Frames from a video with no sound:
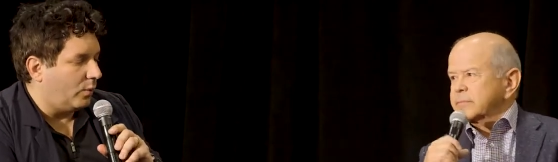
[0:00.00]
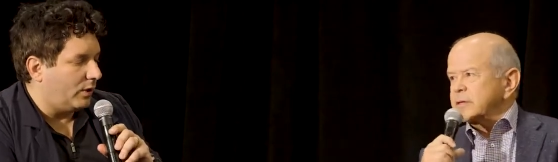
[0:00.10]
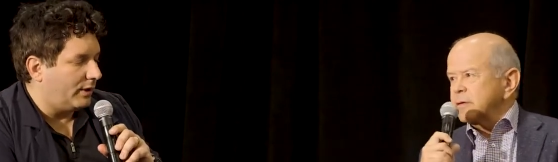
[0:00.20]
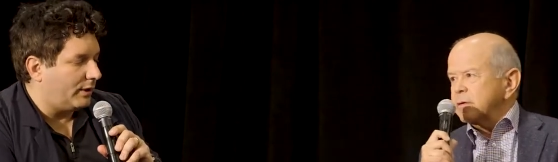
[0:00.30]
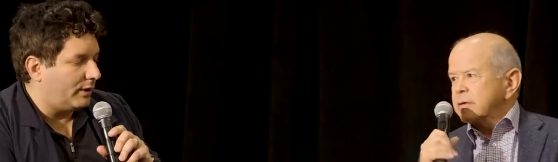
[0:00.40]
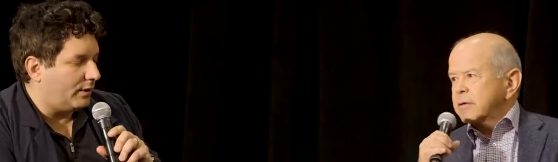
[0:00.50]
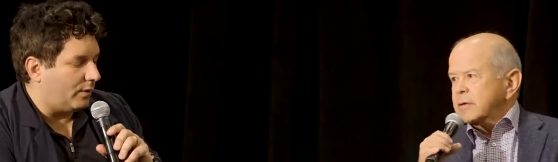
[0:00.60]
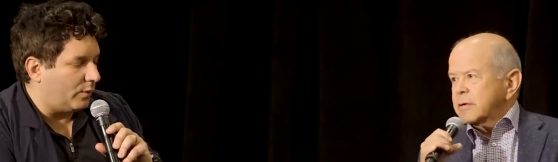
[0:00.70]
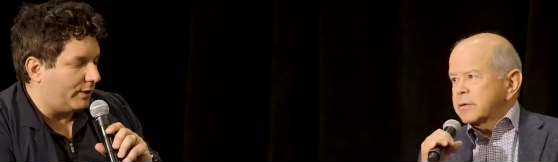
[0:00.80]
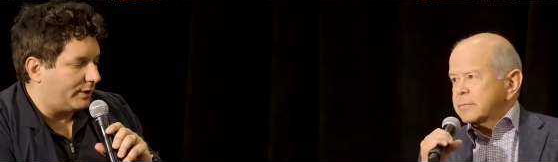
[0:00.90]
Speaker 1: What
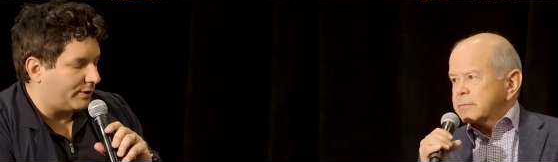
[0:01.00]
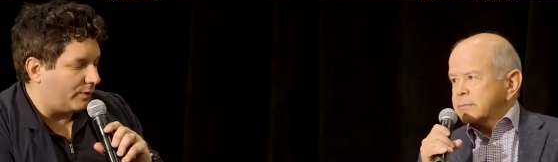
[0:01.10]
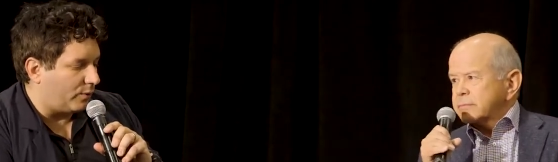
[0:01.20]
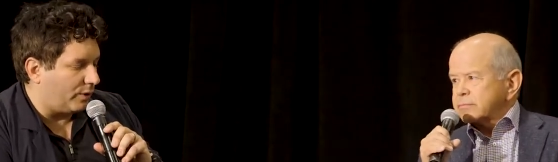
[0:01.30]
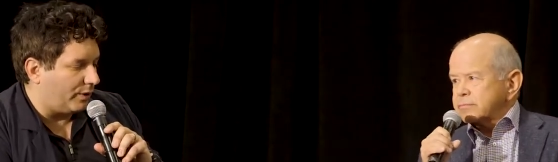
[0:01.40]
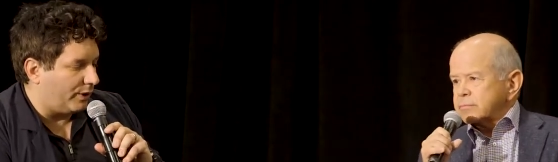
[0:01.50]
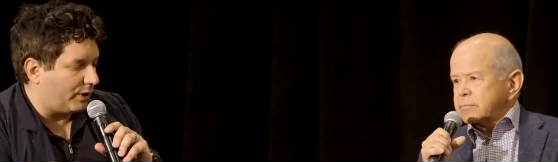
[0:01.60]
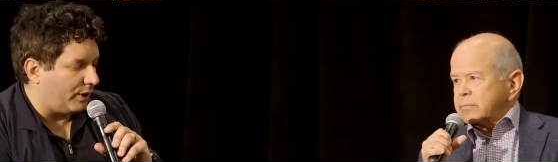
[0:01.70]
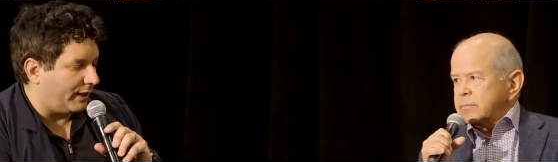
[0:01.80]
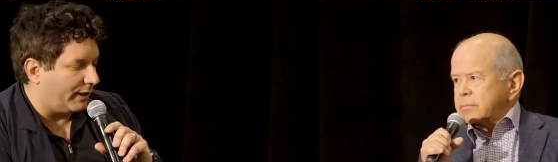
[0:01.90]
what does the world
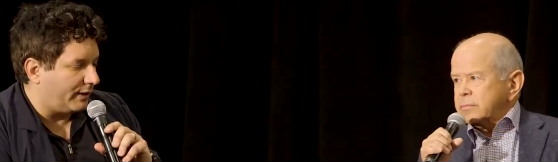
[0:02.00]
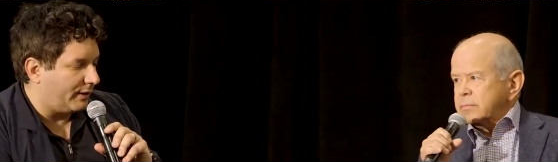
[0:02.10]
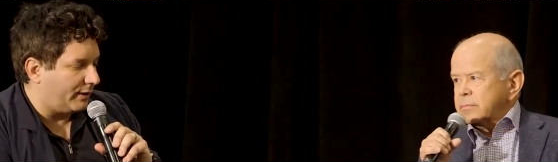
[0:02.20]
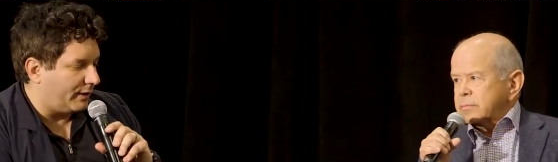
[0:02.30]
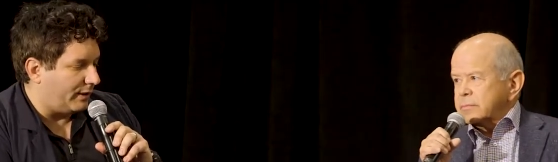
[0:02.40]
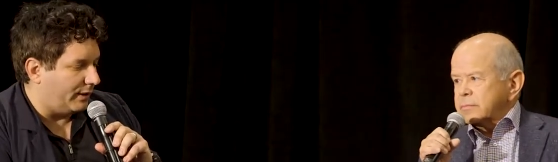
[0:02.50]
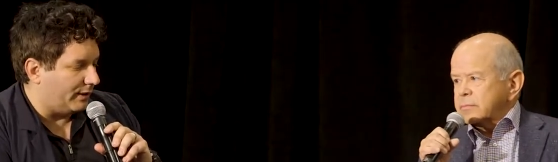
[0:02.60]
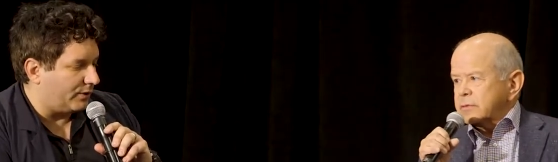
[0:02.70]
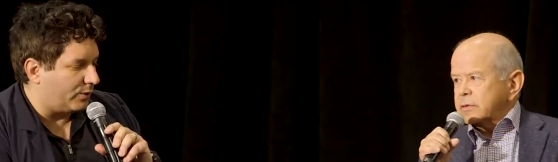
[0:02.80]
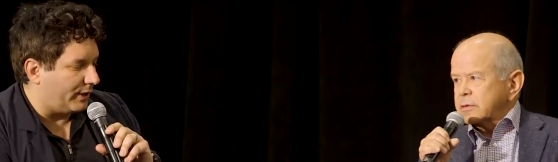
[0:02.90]
look like
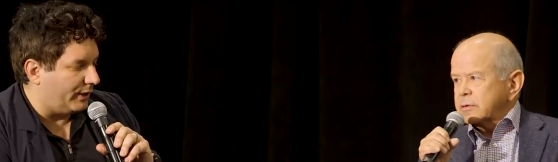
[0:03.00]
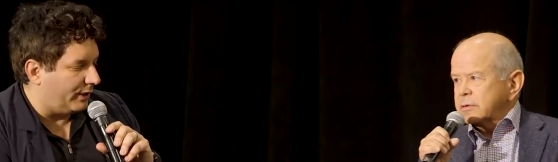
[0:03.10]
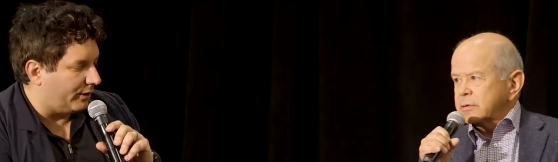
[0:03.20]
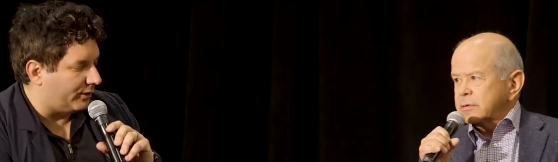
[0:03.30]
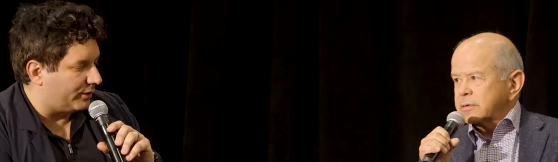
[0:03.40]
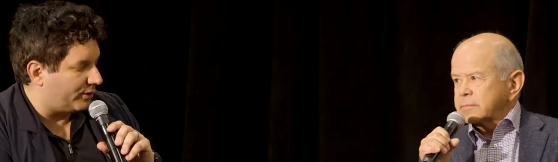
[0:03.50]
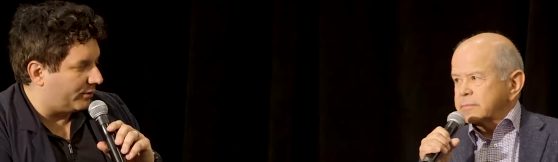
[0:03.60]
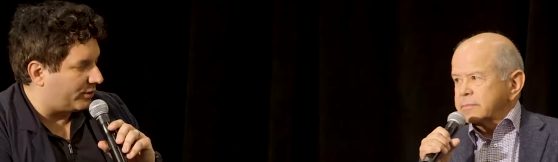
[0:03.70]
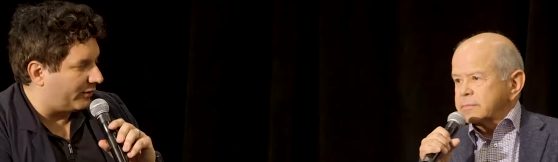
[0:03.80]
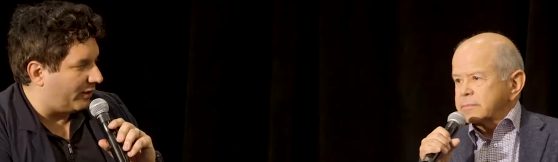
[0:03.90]
in 20 years in
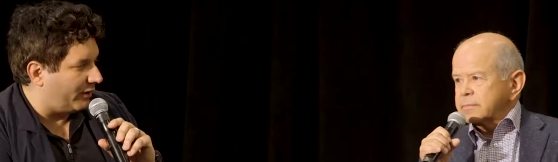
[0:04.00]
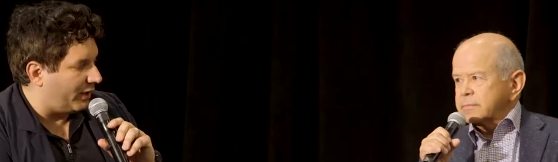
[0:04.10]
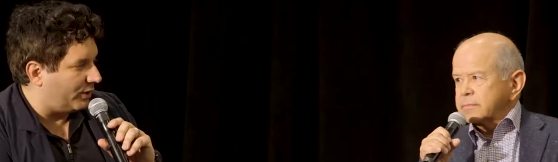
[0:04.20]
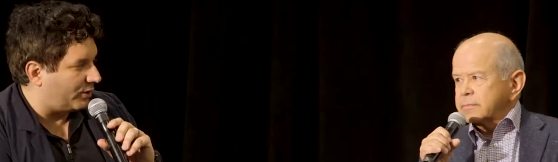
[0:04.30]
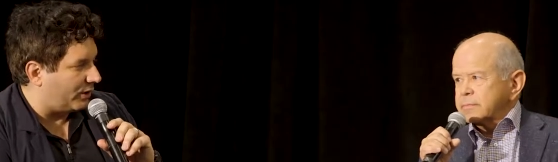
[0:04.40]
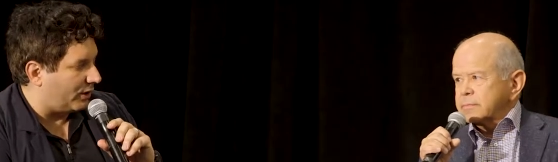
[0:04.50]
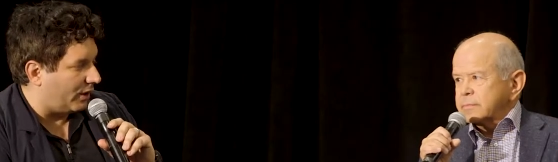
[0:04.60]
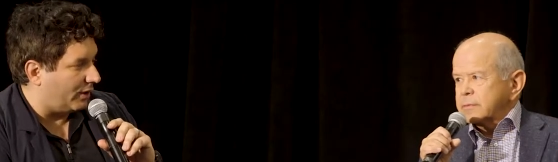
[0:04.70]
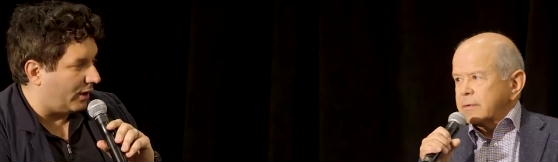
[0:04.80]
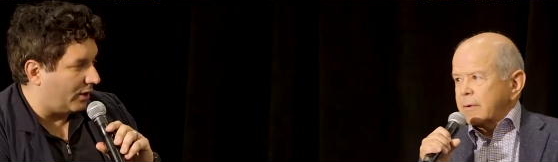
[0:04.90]
terms of aviation?
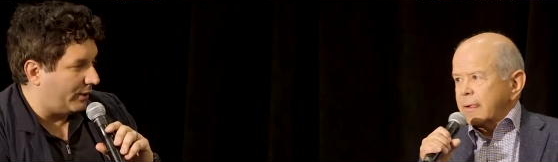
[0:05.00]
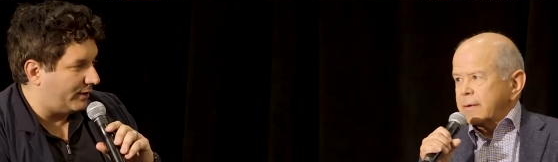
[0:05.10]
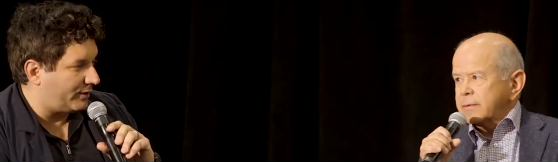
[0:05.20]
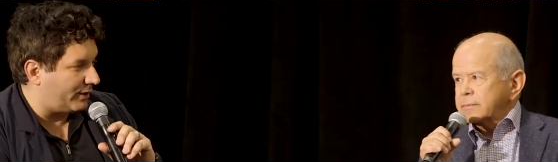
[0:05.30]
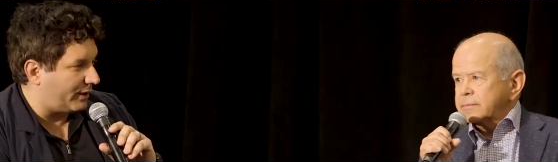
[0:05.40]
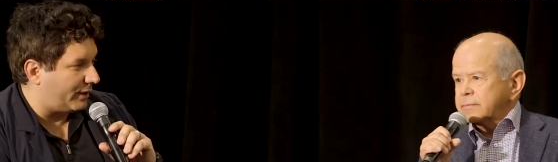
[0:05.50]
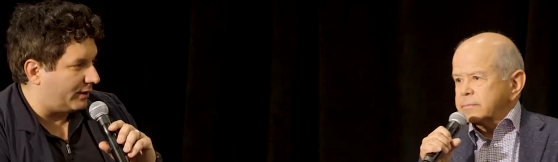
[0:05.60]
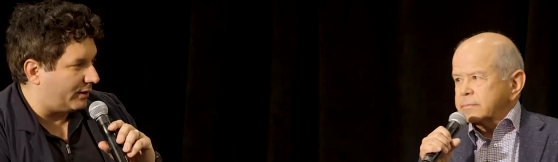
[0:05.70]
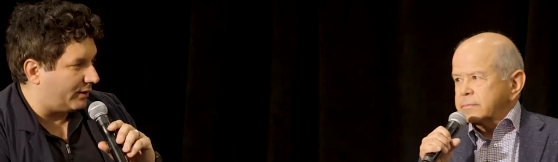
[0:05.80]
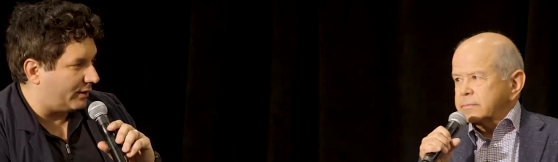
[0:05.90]
Are we stuck
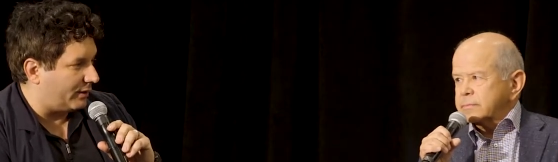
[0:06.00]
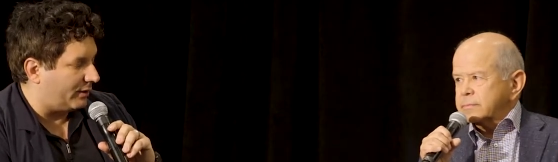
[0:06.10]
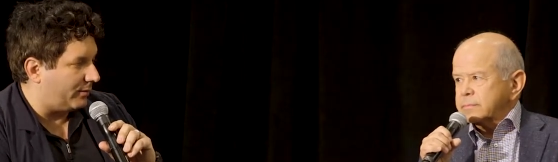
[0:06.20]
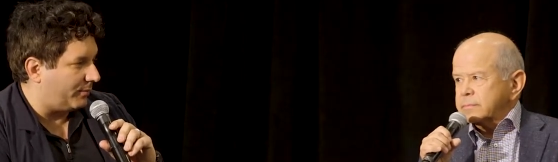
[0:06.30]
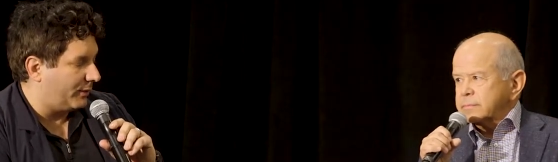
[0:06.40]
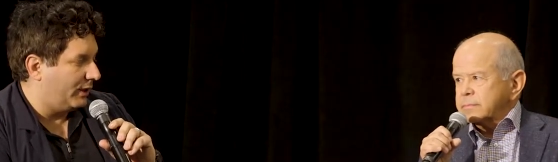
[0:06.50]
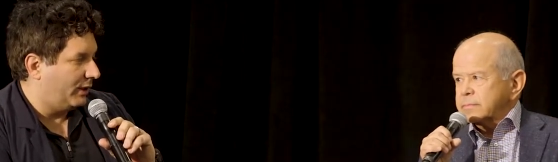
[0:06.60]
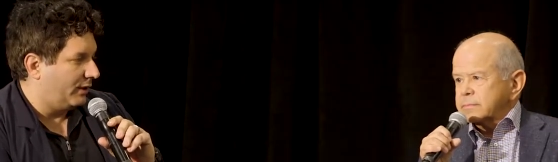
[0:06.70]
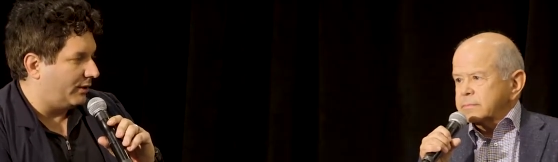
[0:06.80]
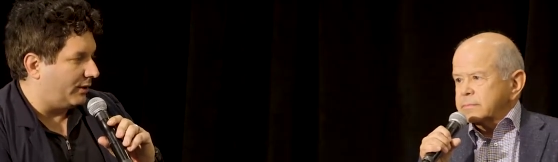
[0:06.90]
in the
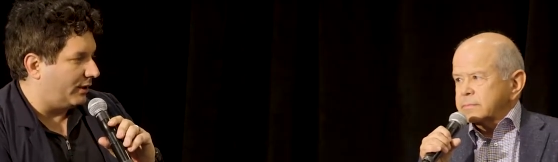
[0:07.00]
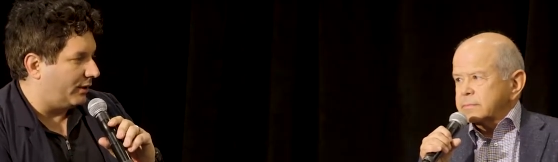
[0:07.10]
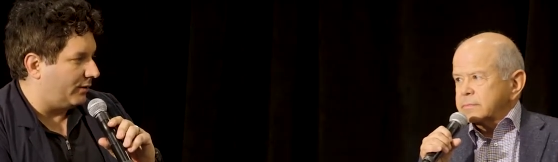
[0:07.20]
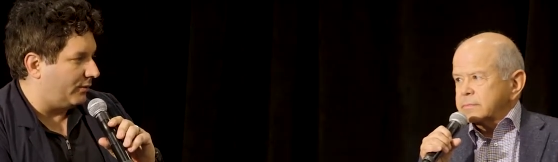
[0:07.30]
the